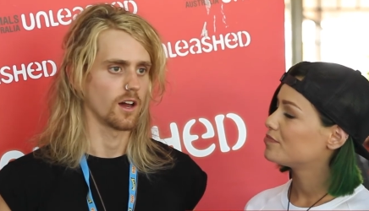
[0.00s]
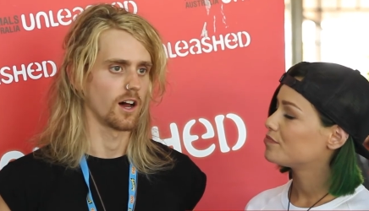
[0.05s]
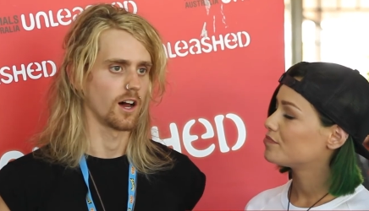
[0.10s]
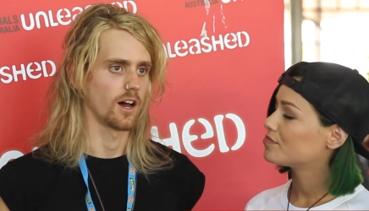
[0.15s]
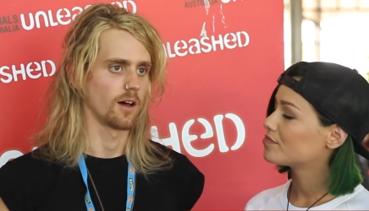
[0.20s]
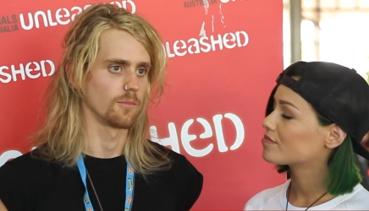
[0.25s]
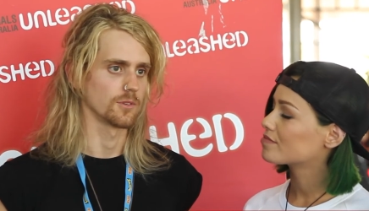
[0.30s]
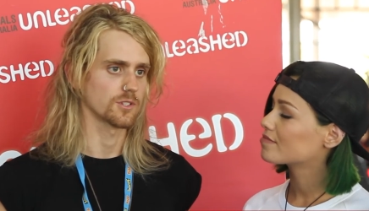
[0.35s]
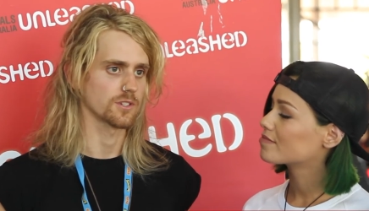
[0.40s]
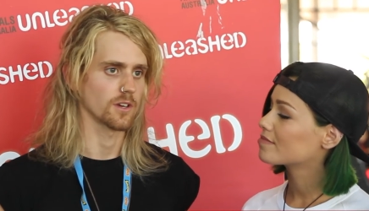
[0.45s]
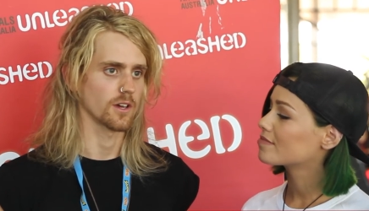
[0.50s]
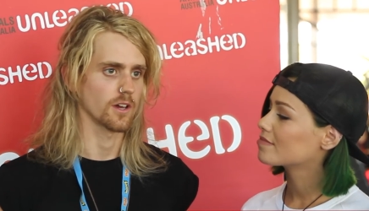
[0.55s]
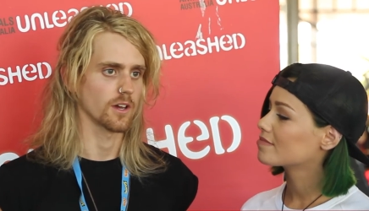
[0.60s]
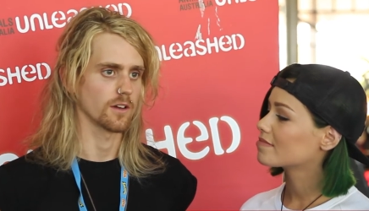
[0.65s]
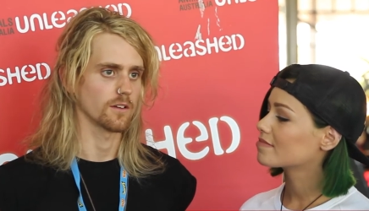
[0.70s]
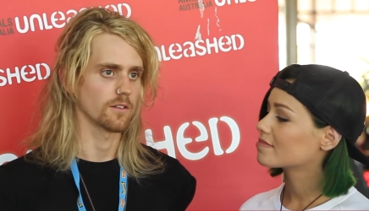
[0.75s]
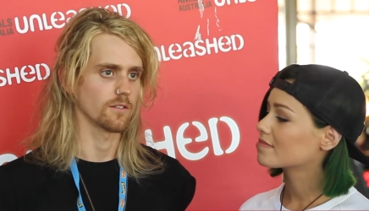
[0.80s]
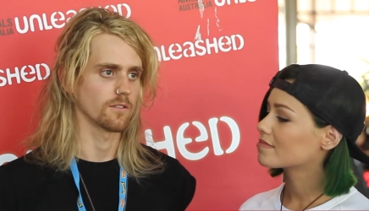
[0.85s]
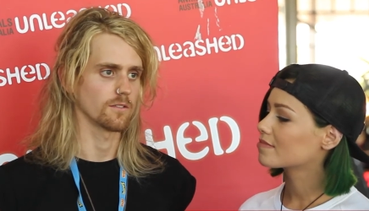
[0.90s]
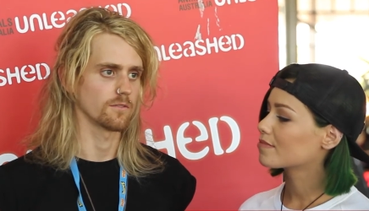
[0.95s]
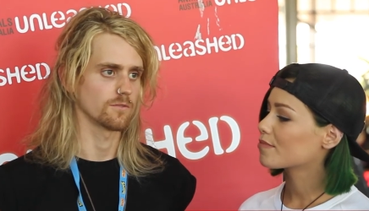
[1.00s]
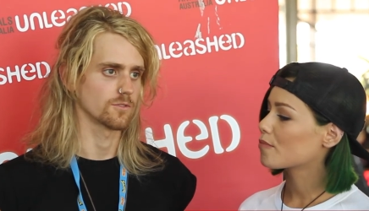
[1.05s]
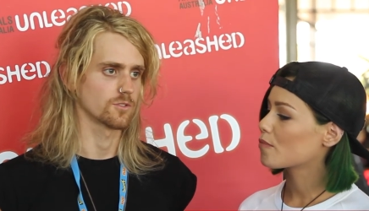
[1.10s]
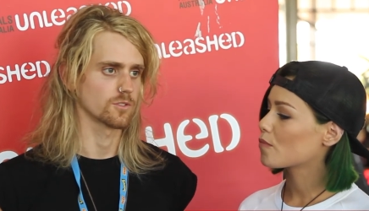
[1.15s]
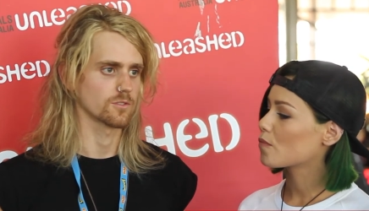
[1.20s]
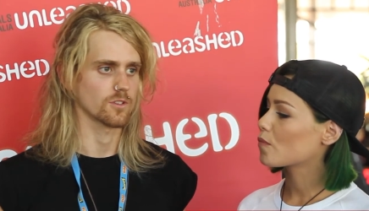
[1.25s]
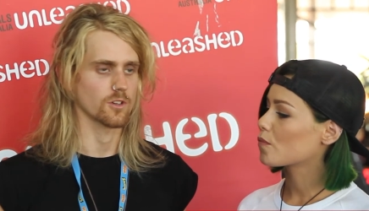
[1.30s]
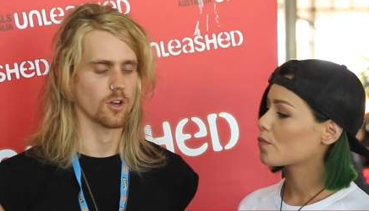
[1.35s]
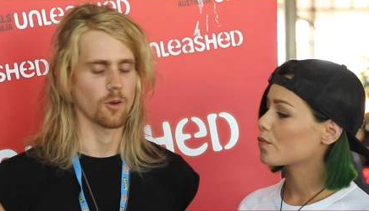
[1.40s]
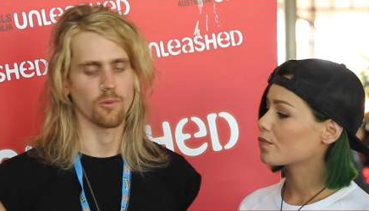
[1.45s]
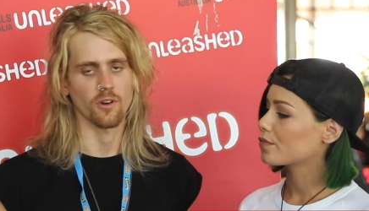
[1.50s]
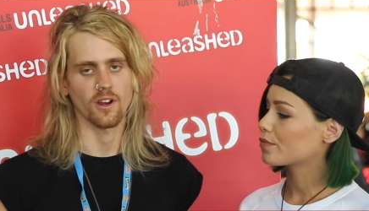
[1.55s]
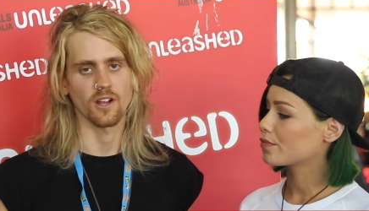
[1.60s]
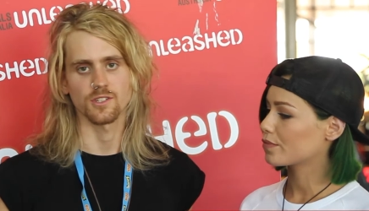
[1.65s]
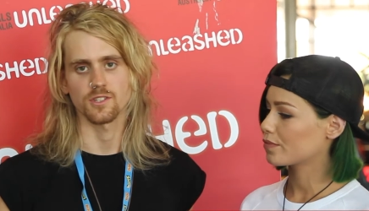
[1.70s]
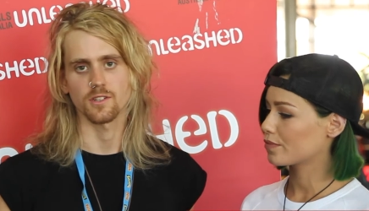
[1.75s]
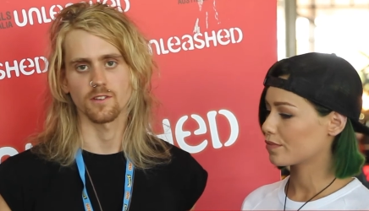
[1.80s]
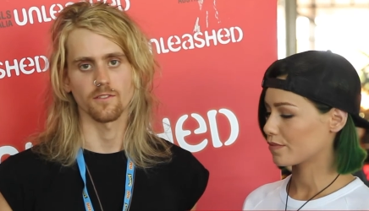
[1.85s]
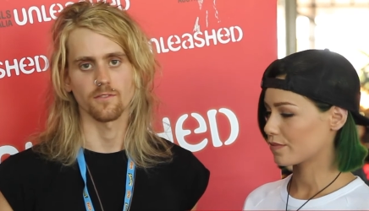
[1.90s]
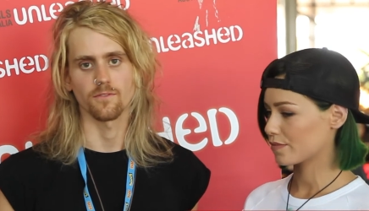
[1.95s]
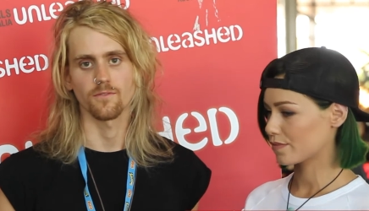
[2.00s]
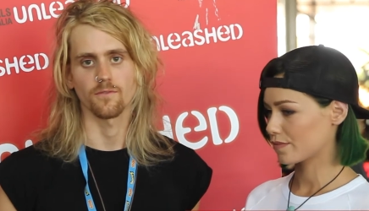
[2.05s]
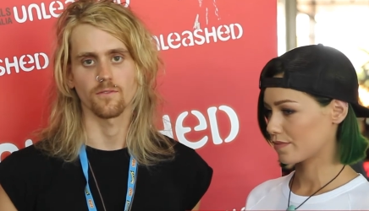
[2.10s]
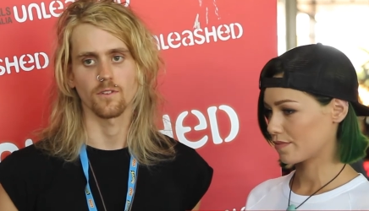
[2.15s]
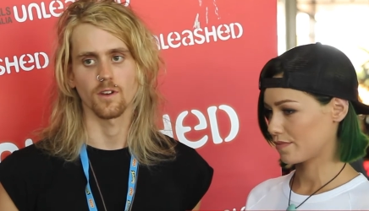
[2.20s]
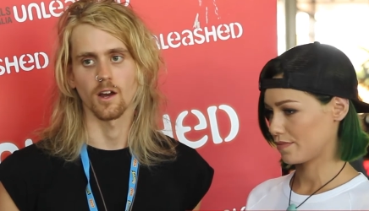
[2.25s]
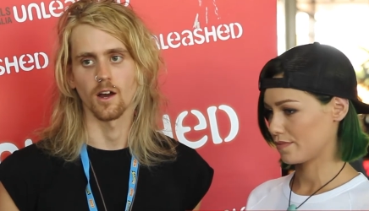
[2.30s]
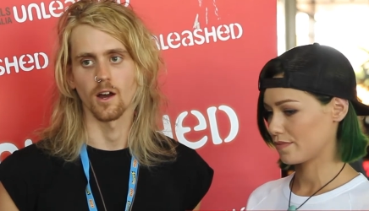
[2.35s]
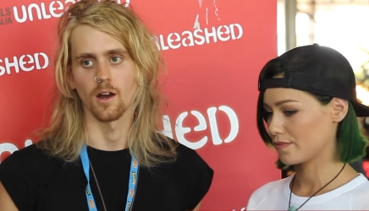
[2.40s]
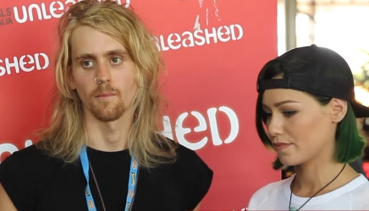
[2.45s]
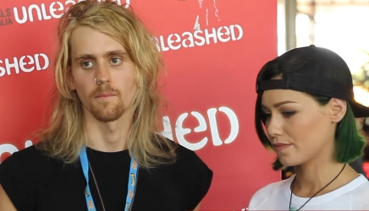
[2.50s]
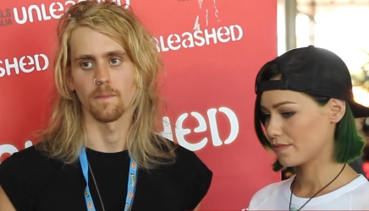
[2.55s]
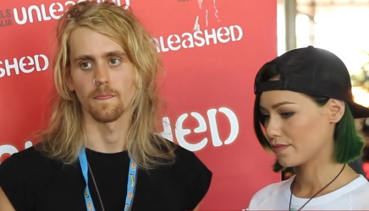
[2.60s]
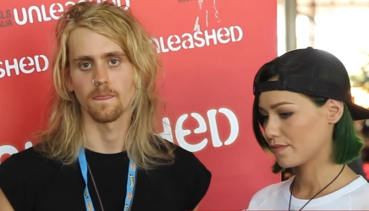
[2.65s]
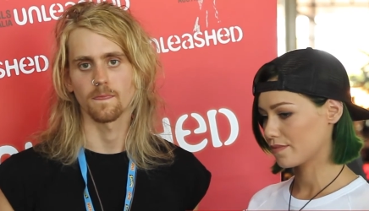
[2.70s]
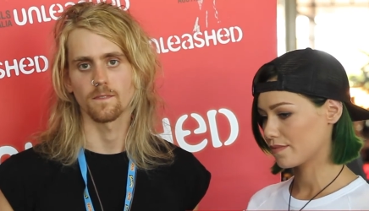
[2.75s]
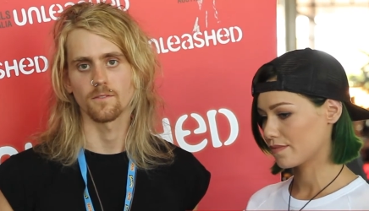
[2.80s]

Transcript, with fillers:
Speaker 1: Um, it's a comprehensive um,